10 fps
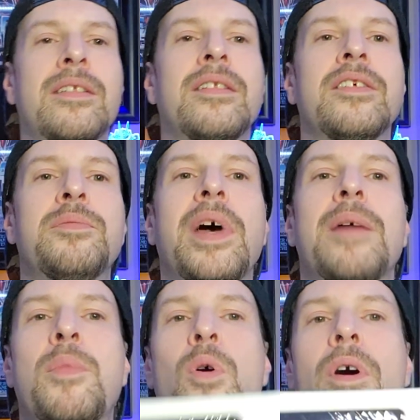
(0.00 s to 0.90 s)
This
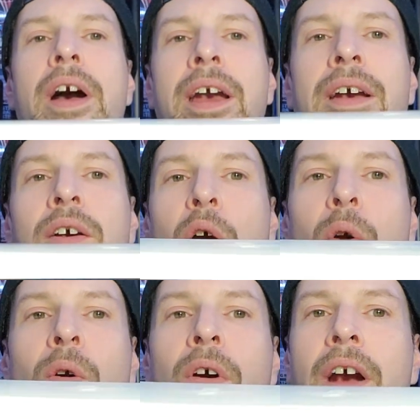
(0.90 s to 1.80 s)
bad boy
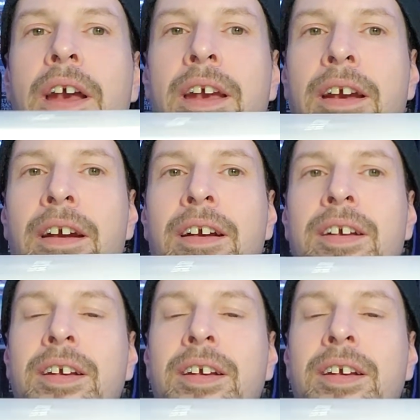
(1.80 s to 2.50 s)
right here.